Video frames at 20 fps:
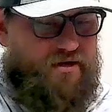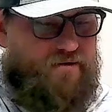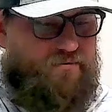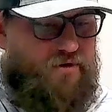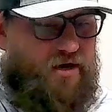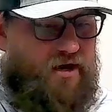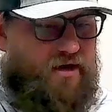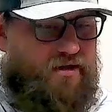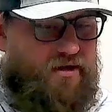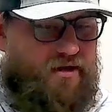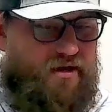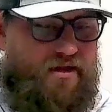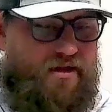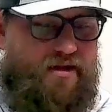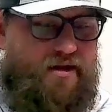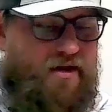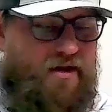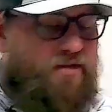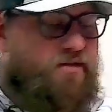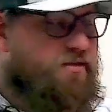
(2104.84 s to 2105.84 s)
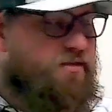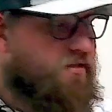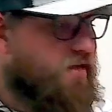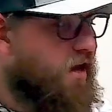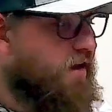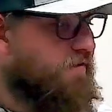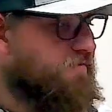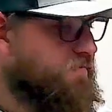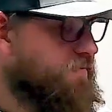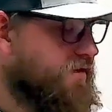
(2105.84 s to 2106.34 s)
try to get and it's
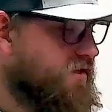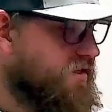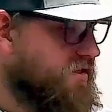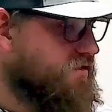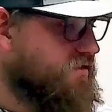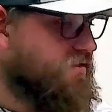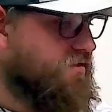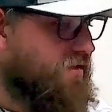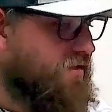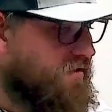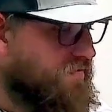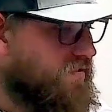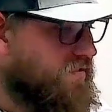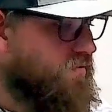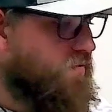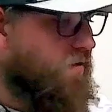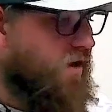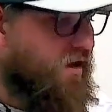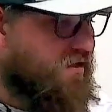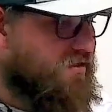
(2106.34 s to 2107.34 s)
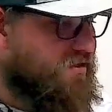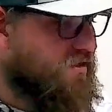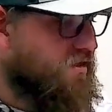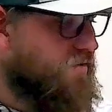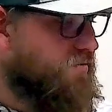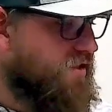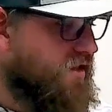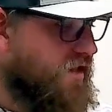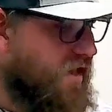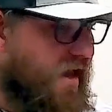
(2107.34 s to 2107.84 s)
tough because if you watch
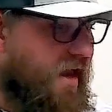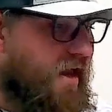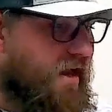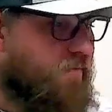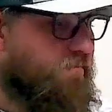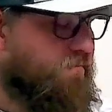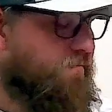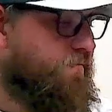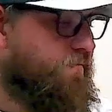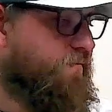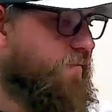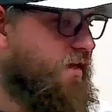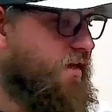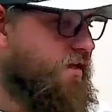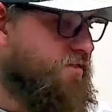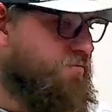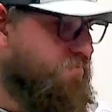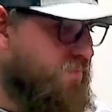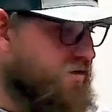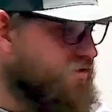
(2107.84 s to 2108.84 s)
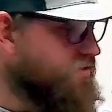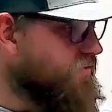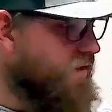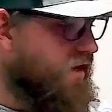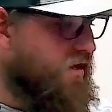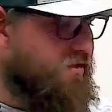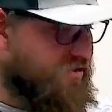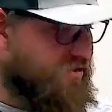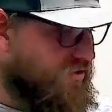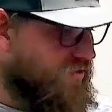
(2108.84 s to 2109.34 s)
some of the game, it's built
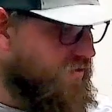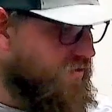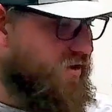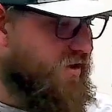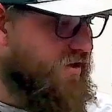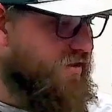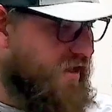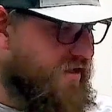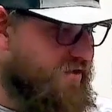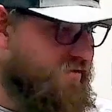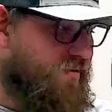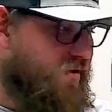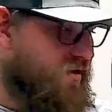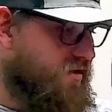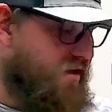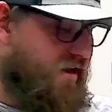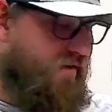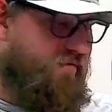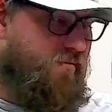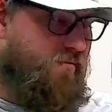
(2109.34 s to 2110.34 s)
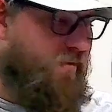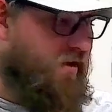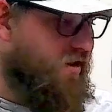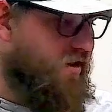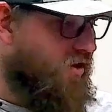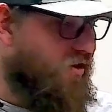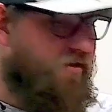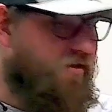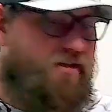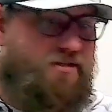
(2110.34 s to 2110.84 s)
around scoring. That's what everybody
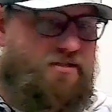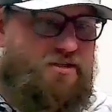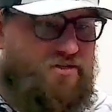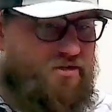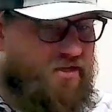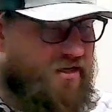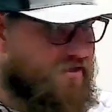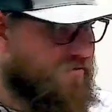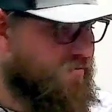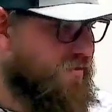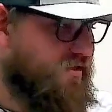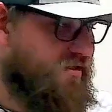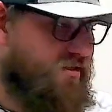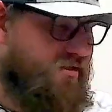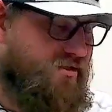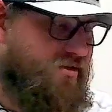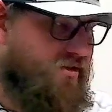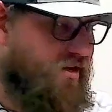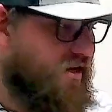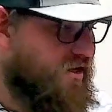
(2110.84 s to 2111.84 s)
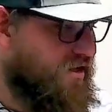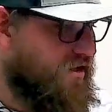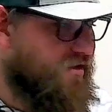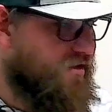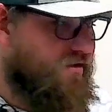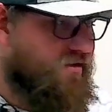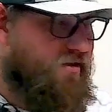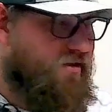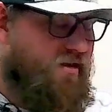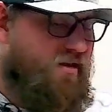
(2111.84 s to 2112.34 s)
all these adjustments is trying to
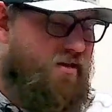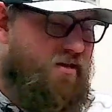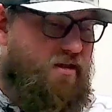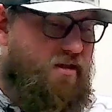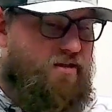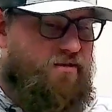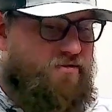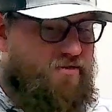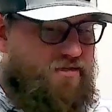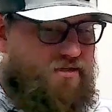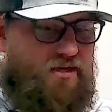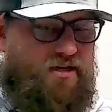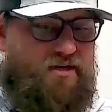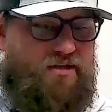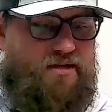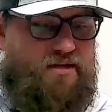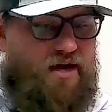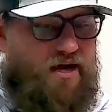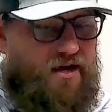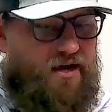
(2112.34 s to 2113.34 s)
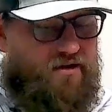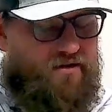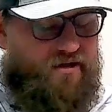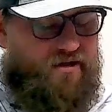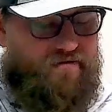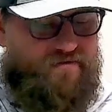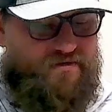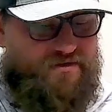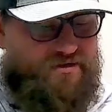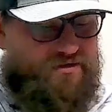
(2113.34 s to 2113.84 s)
that you see at the higher
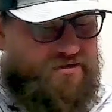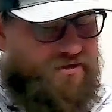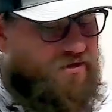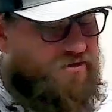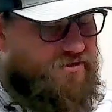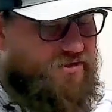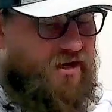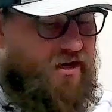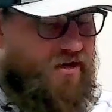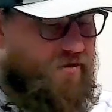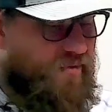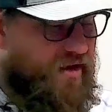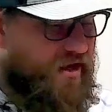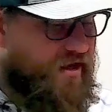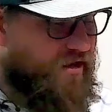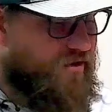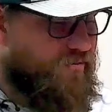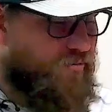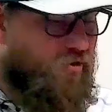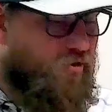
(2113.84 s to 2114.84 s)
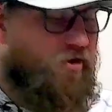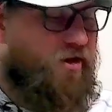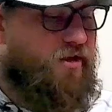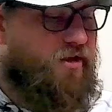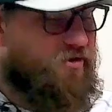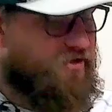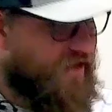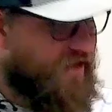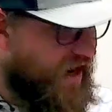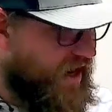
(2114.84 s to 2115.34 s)
levels is all trying to make it a more
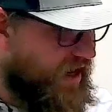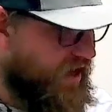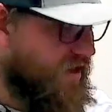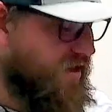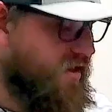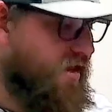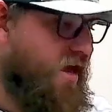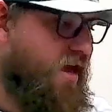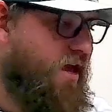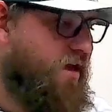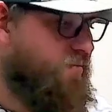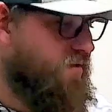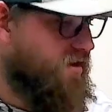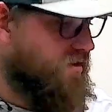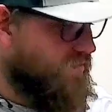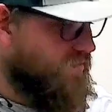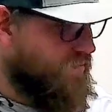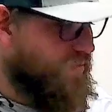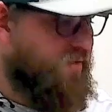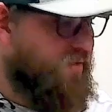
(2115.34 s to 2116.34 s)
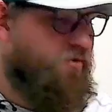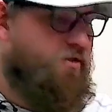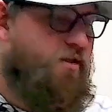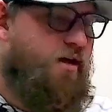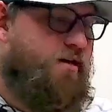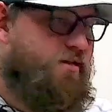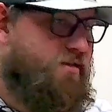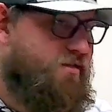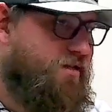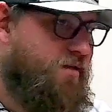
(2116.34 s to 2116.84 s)
entertaining game, and people
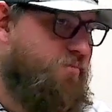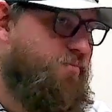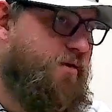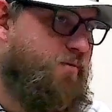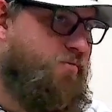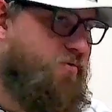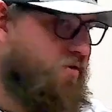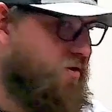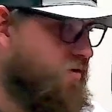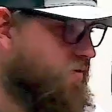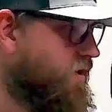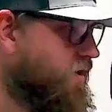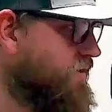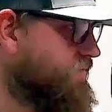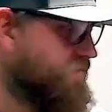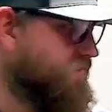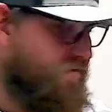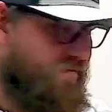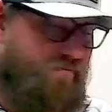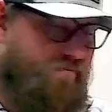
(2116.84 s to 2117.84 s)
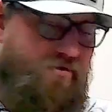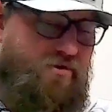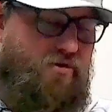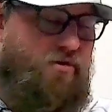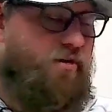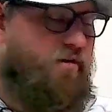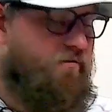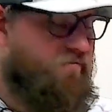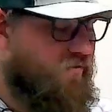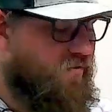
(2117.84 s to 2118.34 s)
like to see people go off for
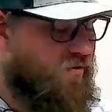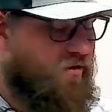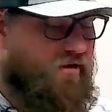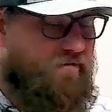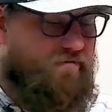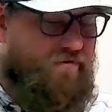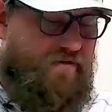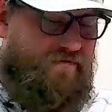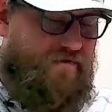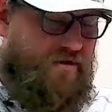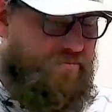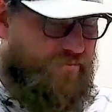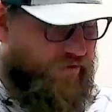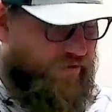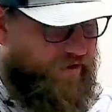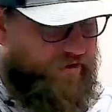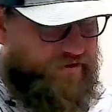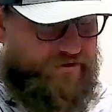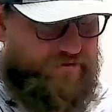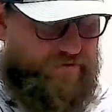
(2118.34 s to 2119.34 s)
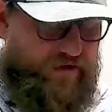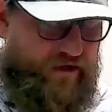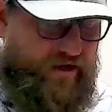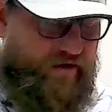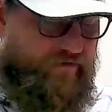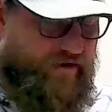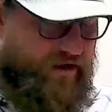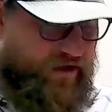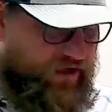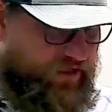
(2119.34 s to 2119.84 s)
30, 40, 50 points or
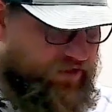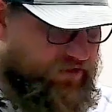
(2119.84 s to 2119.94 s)
whatever it is.